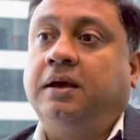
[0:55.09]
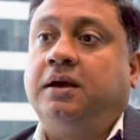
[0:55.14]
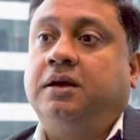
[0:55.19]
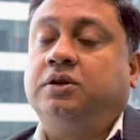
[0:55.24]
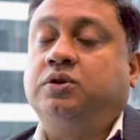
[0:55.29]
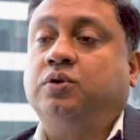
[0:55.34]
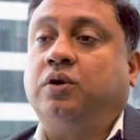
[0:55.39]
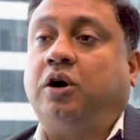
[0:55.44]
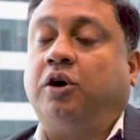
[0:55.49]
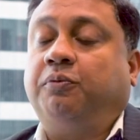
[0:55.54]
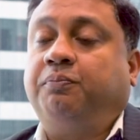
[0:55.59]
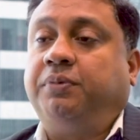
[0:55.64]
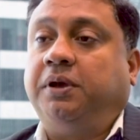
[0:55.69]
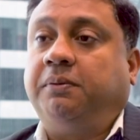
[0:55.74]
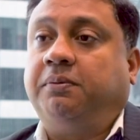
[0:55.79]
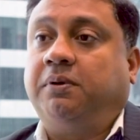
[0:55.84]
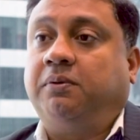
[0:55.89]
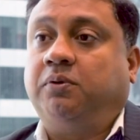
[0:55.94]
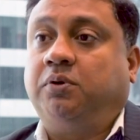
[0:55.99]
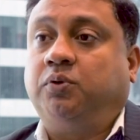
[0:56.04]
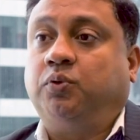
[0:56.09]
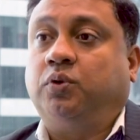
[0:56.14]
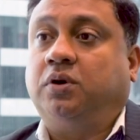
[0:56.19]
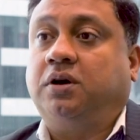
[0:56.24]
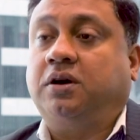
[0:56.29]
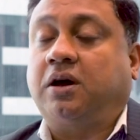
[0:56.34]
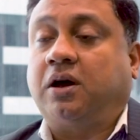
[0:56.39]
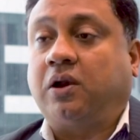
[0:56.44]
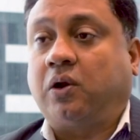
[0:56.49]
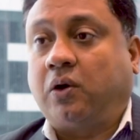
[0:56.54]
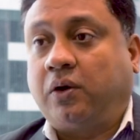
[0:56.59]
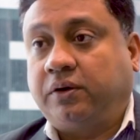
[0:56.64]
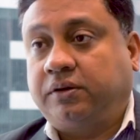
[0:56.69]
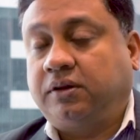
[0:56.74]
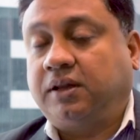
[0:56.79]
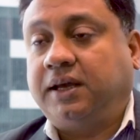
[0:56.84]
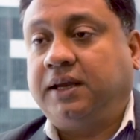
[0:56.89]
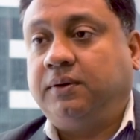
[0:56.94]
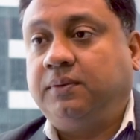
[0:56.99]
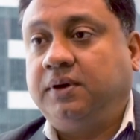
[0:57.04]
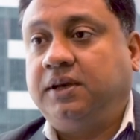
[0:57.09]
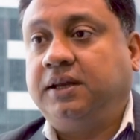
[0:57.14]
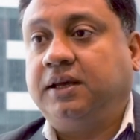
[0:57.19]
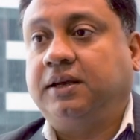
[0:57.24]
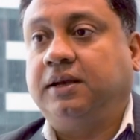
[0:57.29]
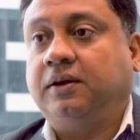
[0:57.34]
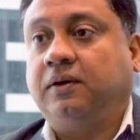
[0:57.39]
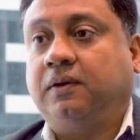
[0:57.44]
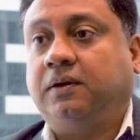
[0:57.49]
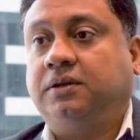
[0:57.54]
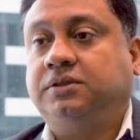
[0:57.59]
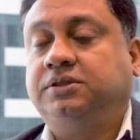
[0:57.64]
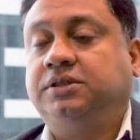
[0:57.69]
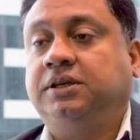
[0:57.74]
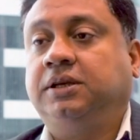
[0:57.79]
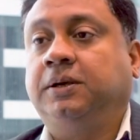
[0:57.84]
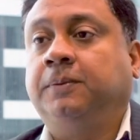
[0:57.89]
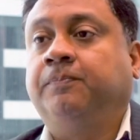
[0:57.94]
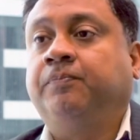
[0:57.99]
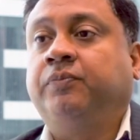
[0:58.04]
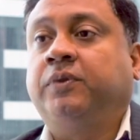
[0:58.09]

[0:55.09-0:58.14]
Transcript: to how people would work alongside with technology